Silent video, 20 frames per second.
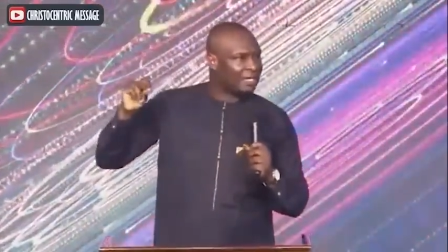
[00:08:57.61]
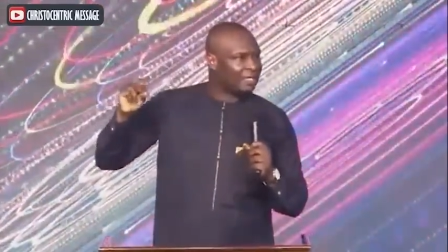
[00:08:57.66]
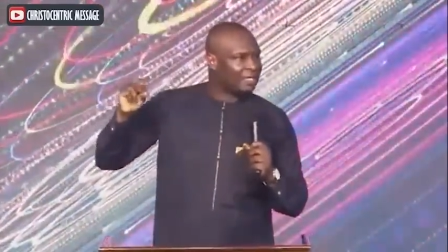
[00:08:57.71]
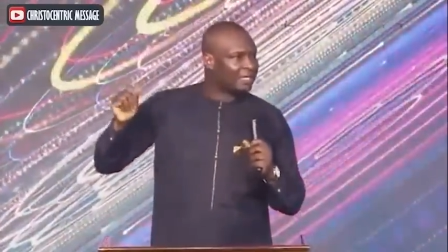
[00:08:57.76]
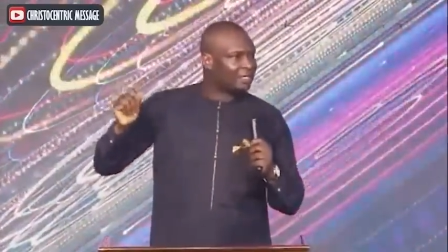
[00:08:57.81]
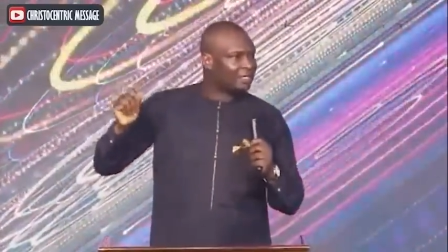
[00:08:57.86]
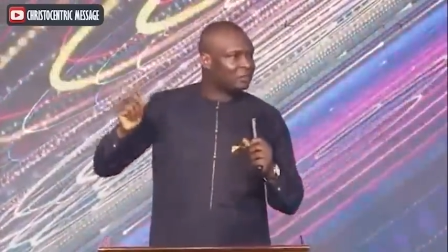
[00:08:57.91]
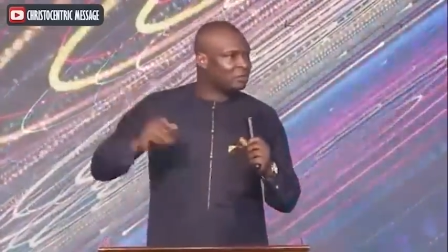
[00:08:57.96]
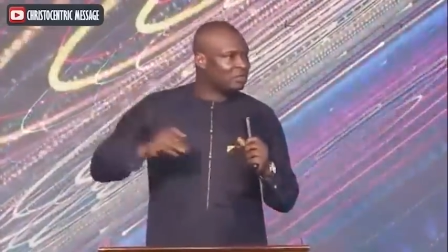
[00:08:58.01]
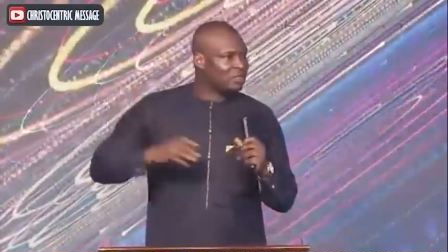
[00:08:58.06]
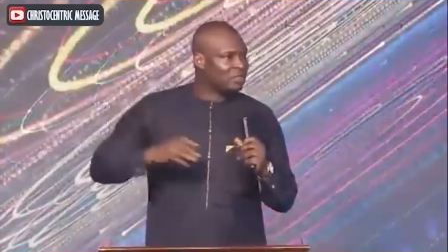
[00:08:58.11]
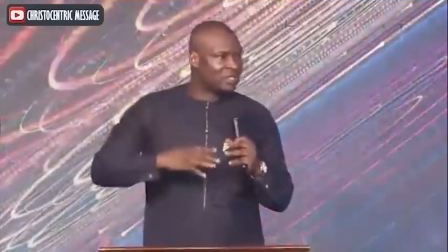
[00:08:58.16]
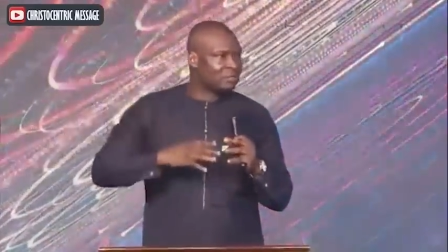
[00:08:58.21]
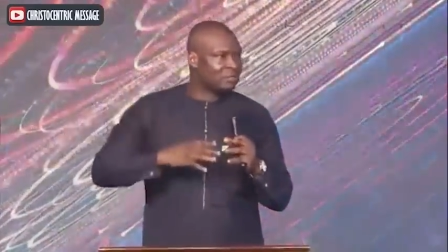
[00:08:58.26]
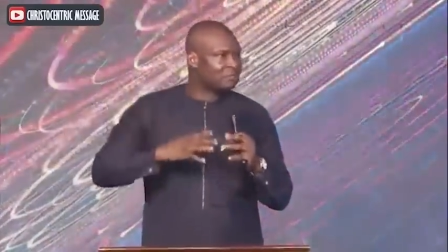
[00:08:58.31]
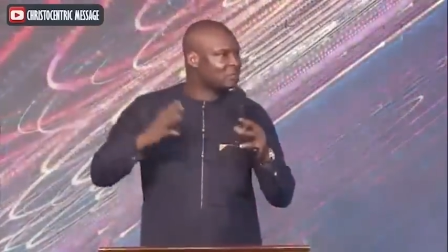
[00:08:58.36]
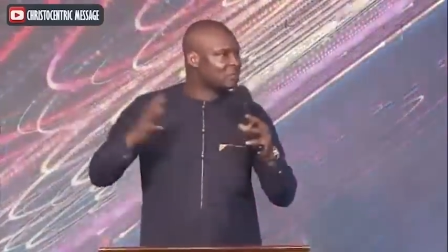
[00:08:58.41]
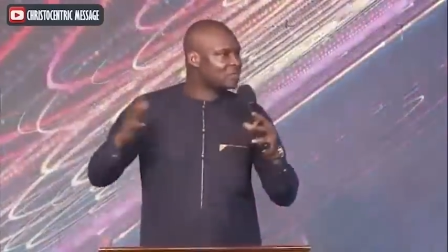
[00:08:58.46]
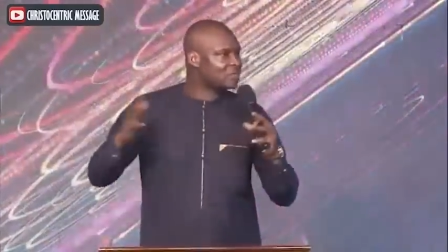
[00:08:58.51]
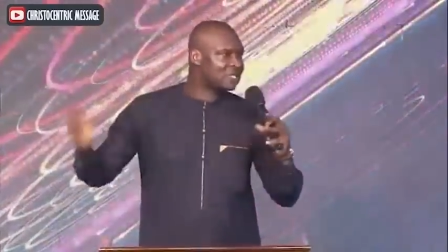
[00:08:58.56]
they don't
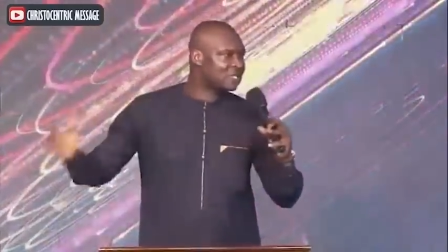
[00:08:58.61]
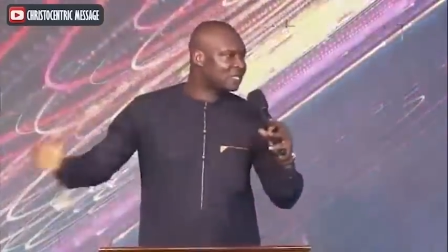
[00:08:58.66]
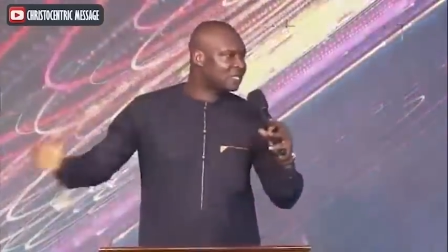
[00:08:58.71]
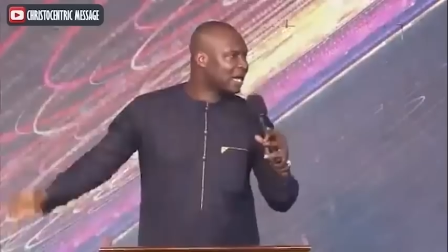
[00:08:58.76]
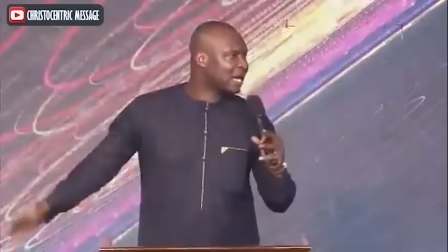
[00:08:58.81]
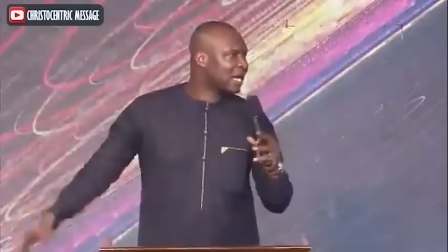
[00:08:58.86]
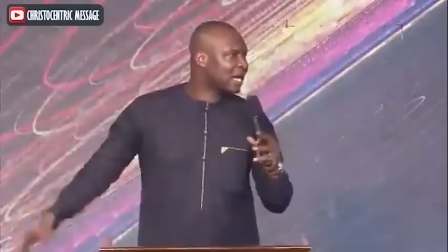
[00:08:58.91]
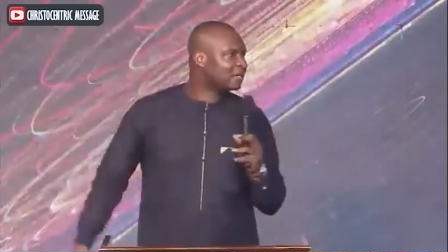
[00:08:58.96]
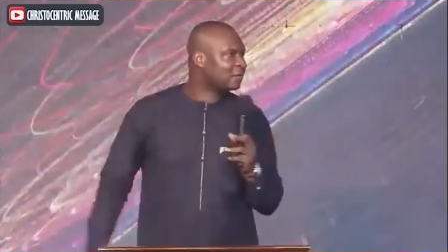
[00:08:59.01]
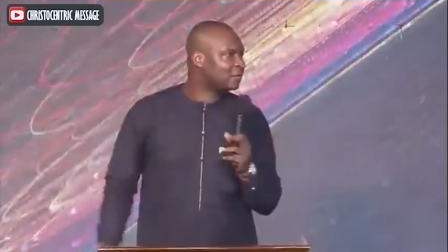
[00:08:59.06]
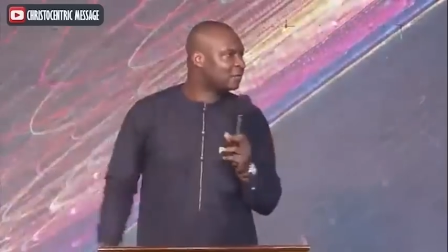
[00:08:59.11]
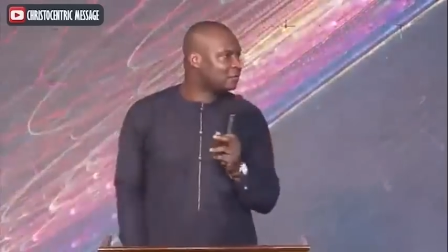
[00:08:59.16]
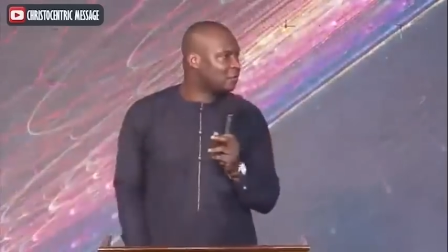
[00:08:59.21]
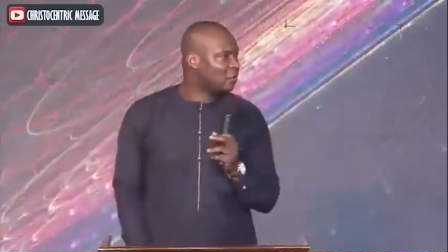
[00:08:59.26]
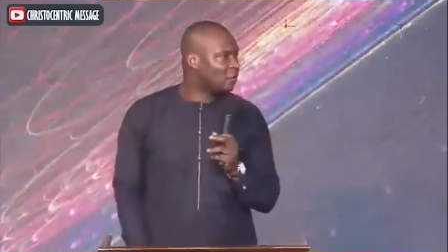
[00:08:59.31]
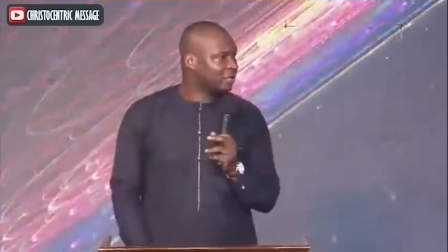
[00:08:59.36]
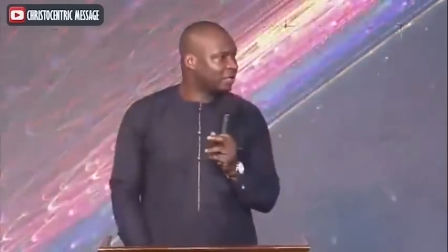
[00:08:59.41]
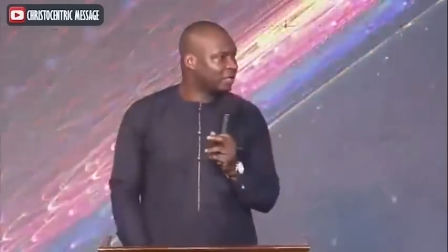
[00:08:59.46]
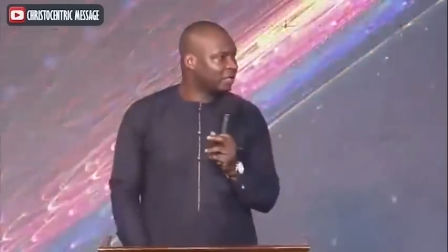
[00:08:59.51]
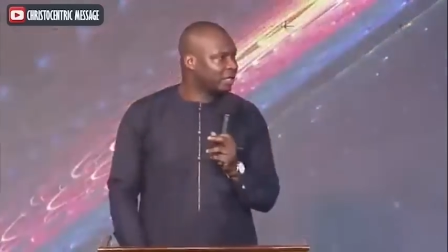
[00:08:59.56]
seem to see the hand of
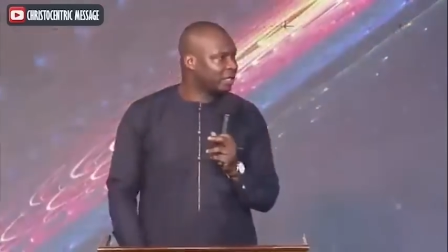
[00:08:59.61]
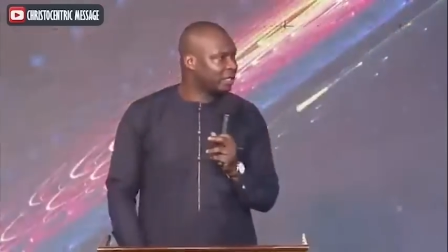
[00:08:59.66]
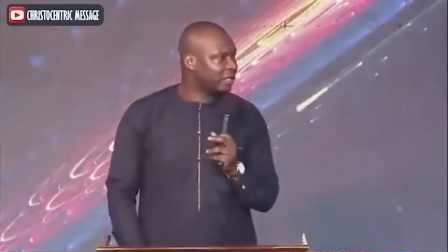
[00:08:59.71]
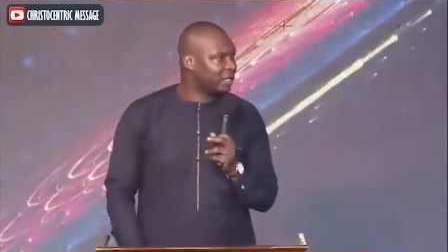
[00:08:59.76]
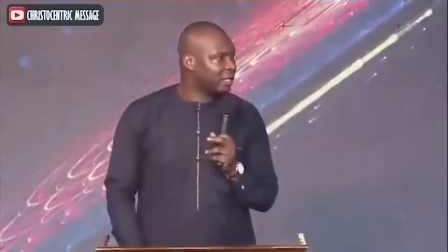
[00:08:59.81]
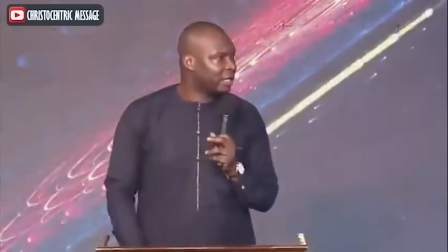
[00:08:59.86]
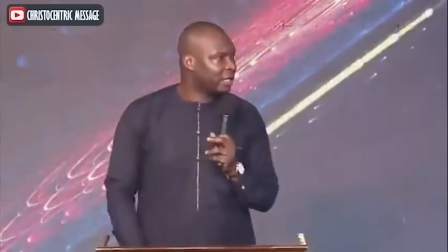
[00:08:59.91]
God again.